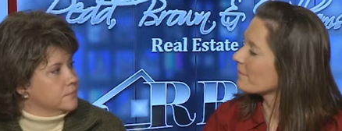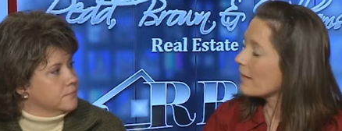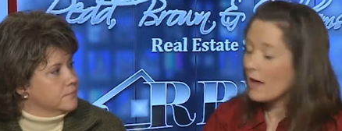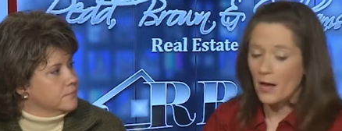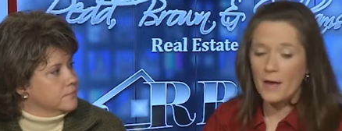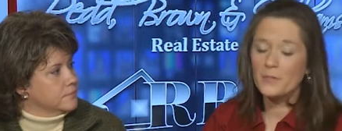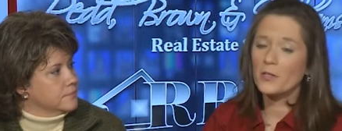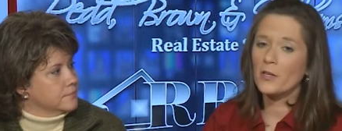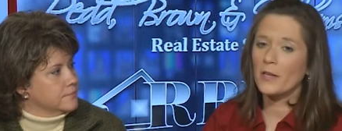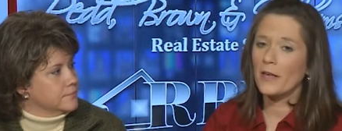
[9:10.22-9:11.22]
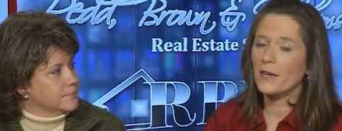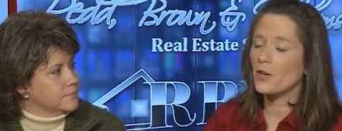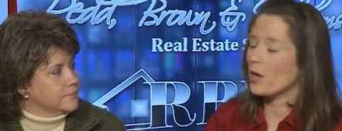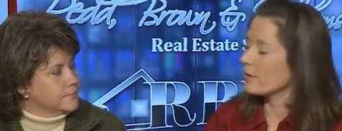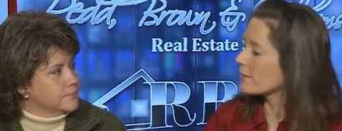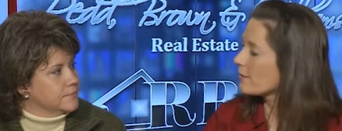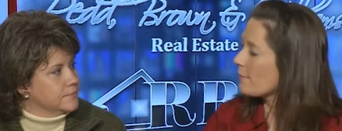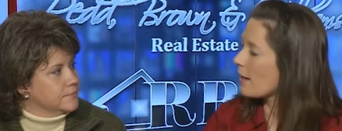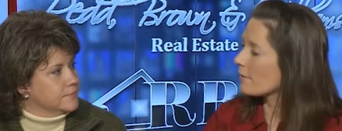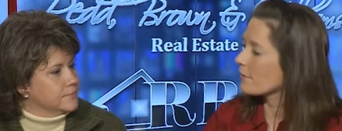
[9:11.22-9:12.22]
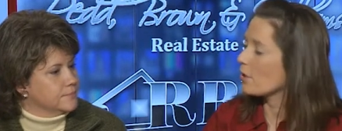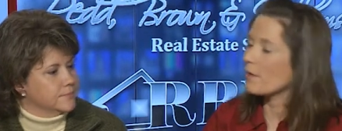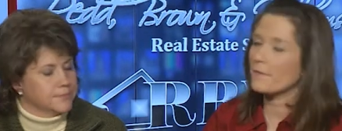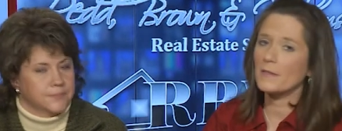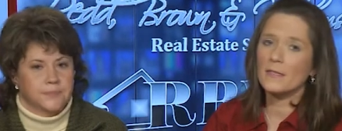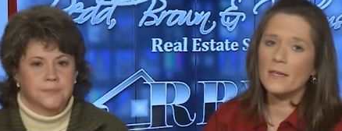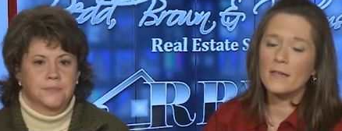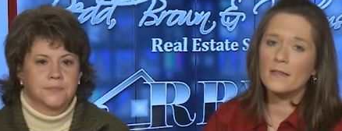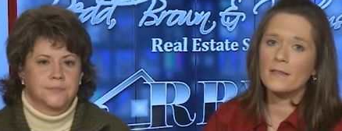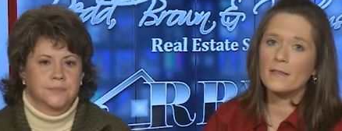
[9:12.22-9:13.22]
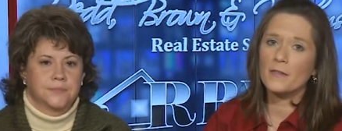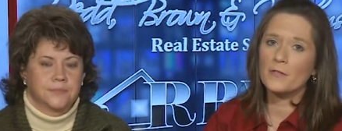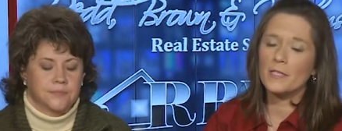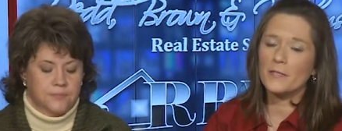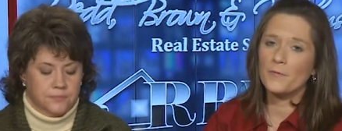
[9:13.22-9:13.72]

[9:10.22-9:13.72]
Speaker 1: Yeah, absolutely. They can call us in the Pikeville office again, 606